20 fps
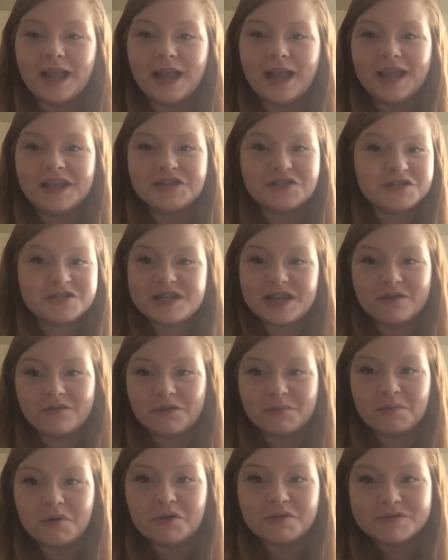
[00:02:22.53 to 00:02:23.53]
and just
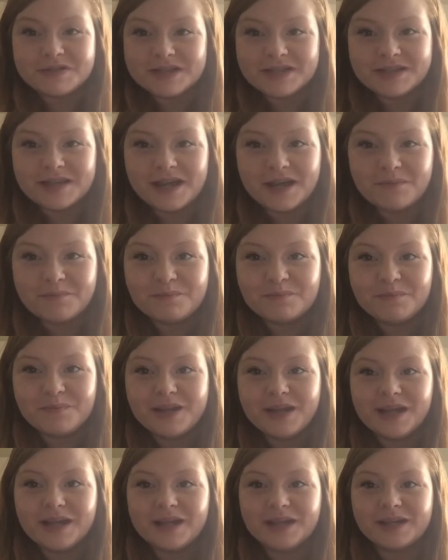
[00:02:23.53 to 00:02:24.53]
never posted them
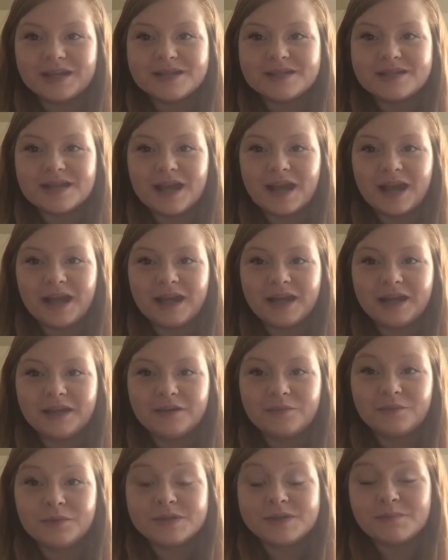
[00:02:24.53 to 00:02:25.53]
because
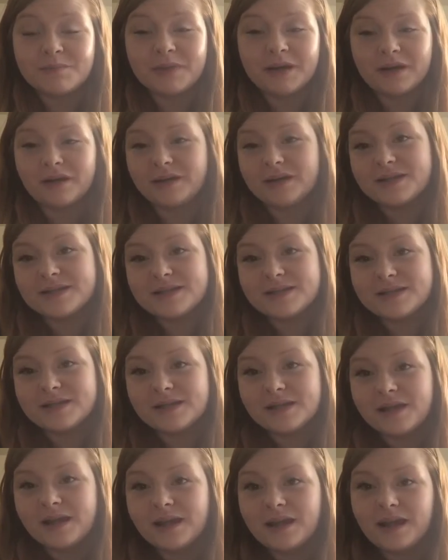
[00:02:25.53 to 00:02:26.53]
I was embarrassed
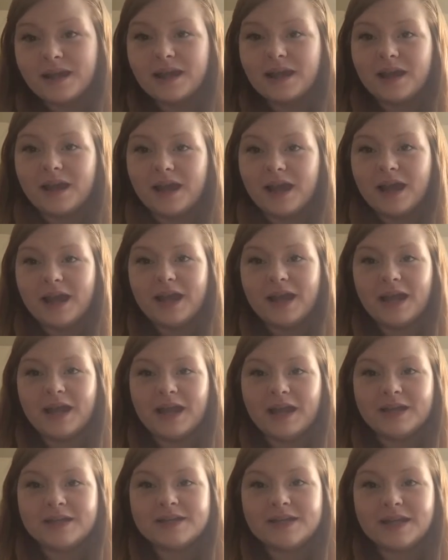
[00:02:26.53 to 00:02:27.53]

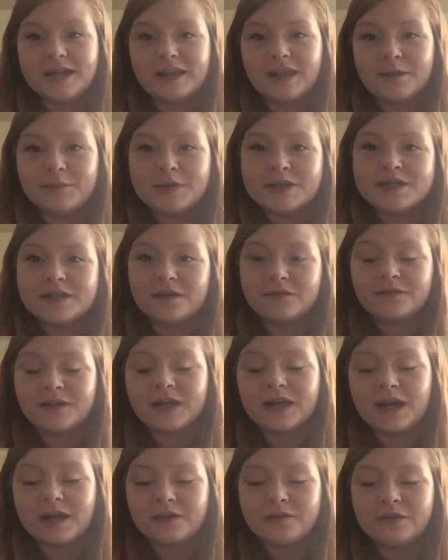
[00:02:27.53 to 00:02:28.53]
and I let myself
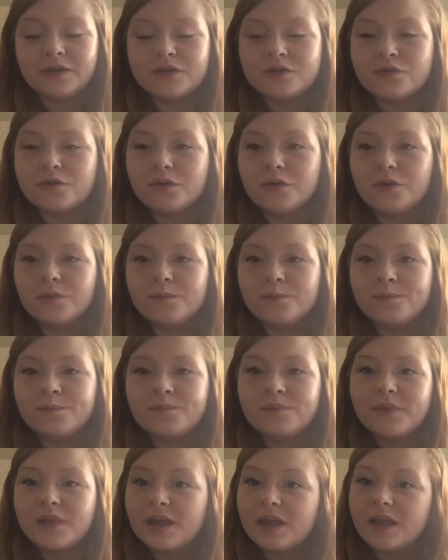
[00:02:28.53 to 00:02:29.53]
get out of control.
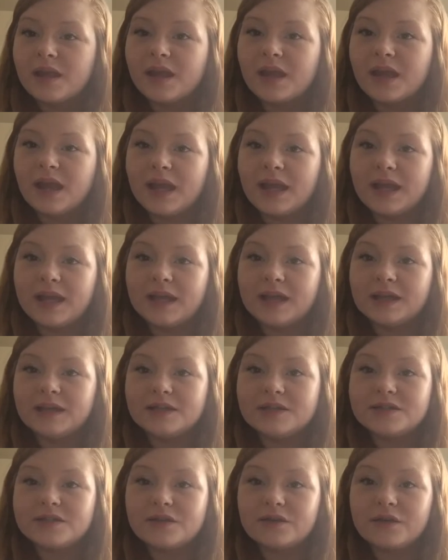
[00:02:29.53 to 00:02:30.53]

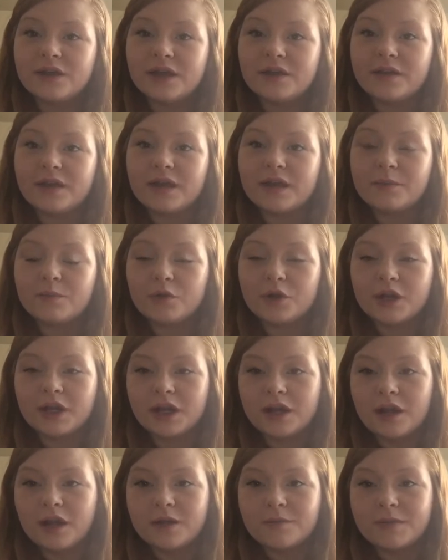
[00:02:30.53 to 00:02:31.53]
And so now that I'm
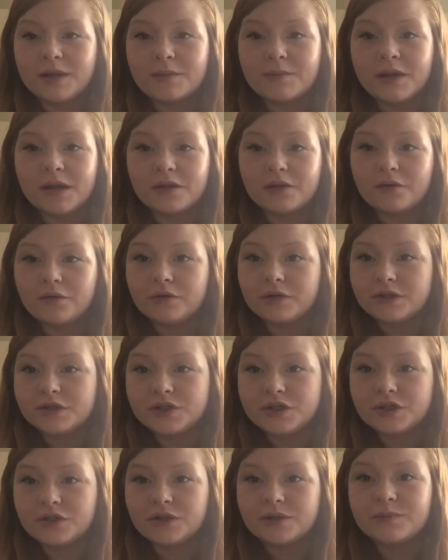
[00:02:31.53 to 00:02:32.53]
working on my medical
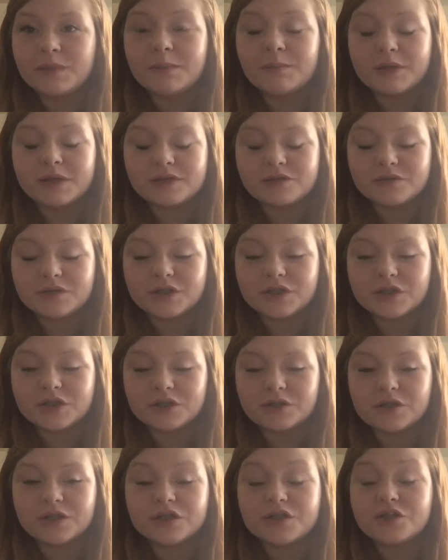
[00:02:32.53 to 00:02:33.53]
issue and my mental
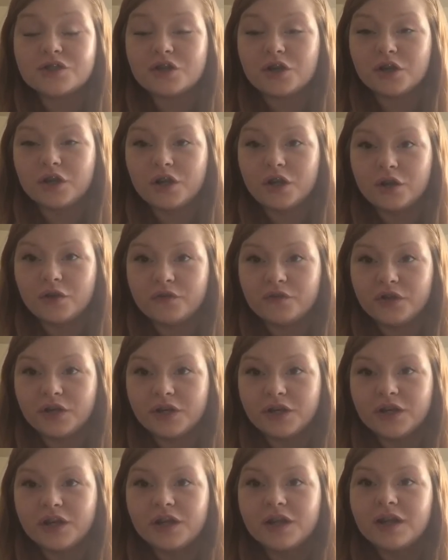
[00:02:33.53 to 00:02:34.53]
issue and starting over,